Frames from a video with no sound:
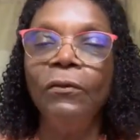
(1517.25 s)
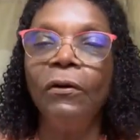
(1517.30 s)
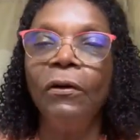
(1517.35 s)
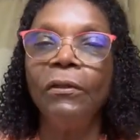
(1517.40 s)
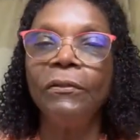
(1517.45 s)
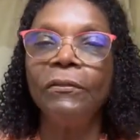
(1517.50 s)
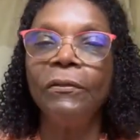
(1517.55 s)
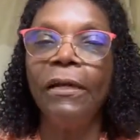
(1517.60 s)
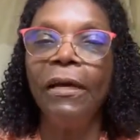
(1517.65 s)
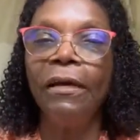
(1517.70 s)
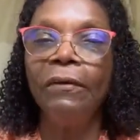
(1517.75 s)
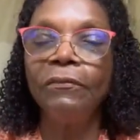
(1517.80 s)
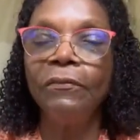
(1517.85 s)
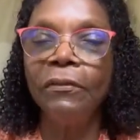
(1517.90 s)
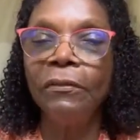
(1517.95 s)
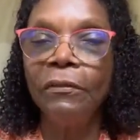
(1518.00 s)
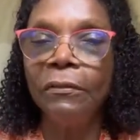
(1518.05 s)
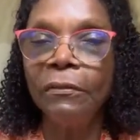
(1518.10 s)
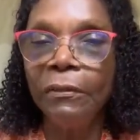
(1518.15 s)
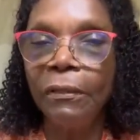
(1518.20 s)
You also have
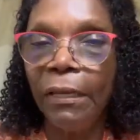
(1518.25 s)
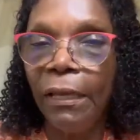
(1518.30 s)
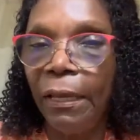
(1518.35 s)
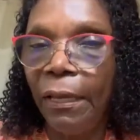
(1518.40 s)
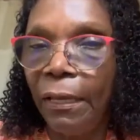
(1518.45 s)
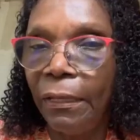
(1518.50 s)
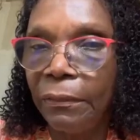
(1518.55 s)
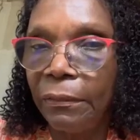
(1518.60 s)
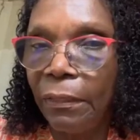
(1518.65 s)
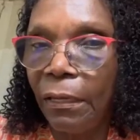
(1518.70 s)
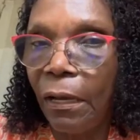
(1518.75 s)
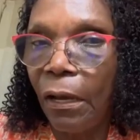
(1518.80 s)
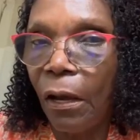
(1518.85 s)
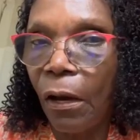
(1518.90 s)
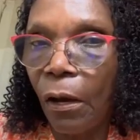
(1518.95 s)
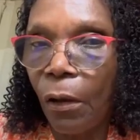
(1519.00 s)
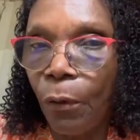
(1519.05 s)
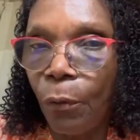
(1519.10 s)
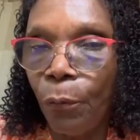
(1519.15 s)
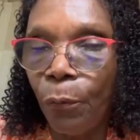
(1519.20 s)
to look at
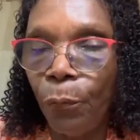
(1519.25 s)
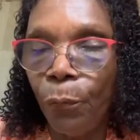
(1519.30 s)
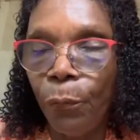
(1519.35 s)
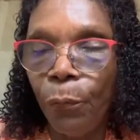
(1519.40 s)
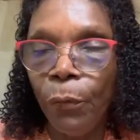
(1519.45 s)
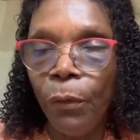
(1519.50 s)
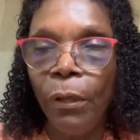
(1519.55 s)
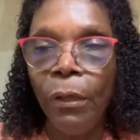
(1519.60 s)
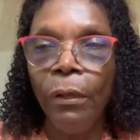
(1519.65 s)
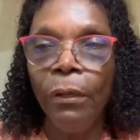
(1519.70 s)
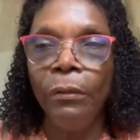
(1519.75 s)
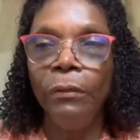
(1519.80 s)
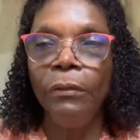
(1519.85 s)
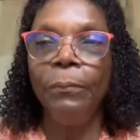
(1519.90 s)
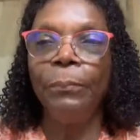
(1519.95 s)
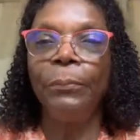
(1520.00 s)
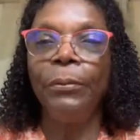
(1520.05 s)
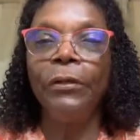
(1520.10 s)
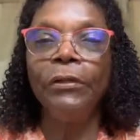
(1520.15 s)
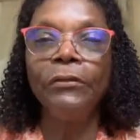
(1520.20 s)
how
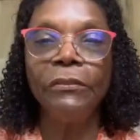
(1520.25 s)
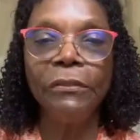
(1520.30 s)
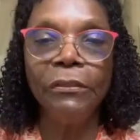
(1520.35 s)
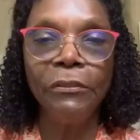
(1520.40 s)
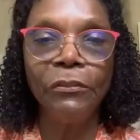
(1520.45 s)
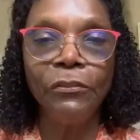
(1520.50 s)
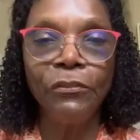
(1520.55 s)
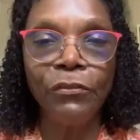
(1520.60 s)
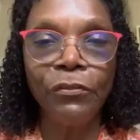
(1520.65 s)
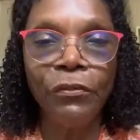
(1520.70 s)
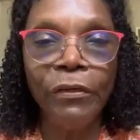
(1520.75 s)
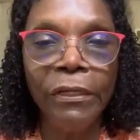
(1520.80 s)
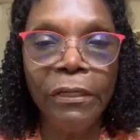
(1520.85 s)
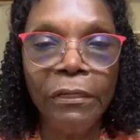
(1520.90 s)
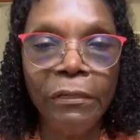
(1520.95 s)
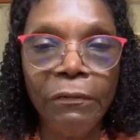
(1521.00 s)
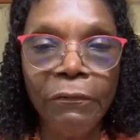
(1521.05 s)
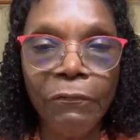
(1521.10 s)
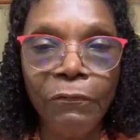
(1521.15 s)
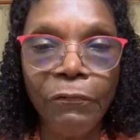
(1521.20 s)
the person is
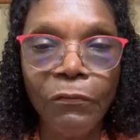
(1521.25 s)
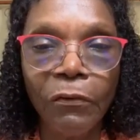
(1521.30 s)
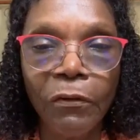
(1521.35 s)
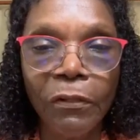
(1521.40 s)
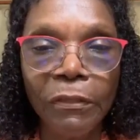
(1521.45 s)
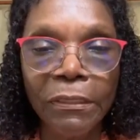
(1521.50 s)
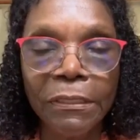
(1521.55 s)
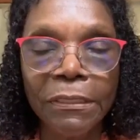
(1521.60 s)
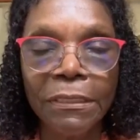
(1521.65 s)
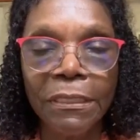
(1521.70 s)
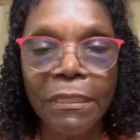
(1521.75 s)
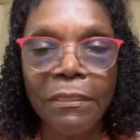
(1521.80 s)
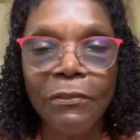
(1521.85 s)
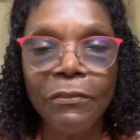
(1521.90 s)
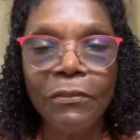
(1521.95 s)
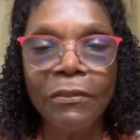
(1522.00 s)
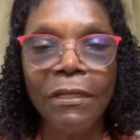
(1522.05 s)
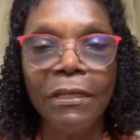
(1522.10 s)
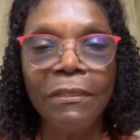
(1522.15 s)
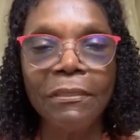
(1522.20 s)
treated for the
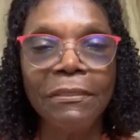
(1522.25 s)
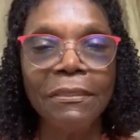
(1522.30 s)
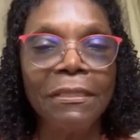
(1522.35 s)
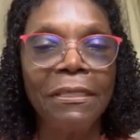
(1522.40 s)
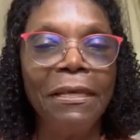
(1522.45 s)
sinusitis.